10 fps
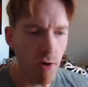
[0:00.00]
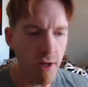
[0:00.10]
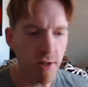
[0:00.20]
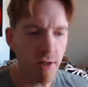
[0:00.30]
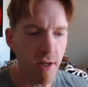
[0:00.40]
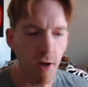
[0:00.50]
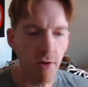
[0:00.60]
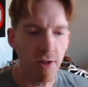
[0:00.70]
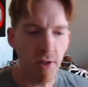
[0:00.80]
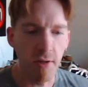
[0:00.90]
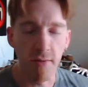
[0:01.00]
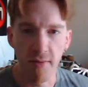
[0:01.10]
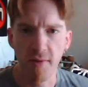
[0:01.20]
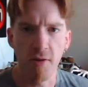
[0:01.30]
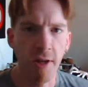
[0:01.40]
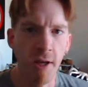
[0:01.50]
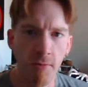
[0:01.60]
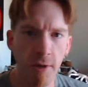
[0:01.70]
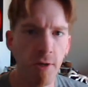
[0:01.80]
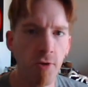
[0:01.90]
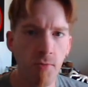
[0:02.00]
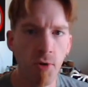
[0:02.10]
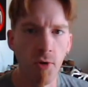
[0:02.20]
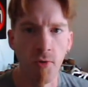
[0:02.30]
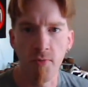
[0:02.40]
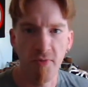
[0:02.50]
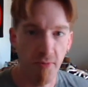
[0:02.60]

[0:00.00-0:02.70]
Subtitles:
it's a clean, renewable,